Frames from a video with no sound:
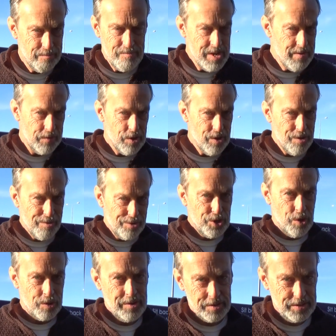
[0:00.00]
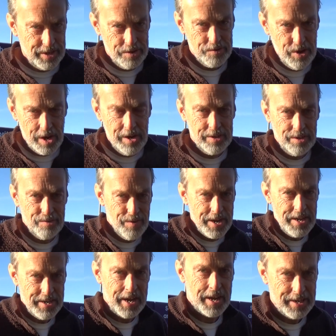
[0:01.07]
even a hot chocolate, and go and hug a
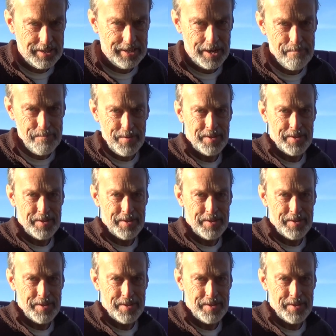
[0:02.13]
radiator.